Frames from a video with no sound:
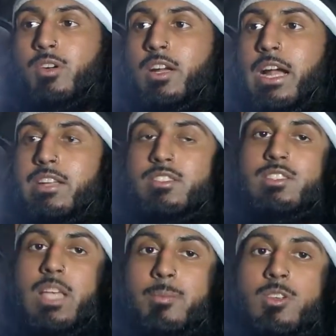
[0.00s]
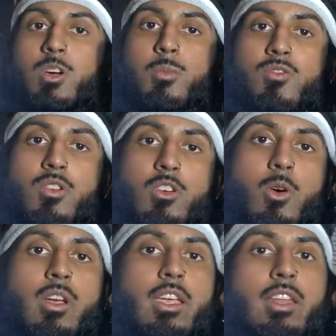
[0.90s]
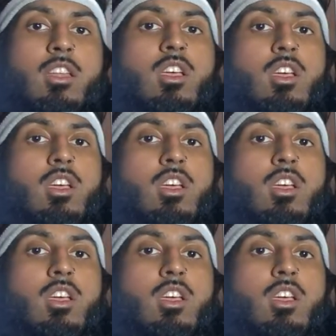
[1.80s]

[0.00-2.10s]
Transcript: are kind of just skeptical before going in,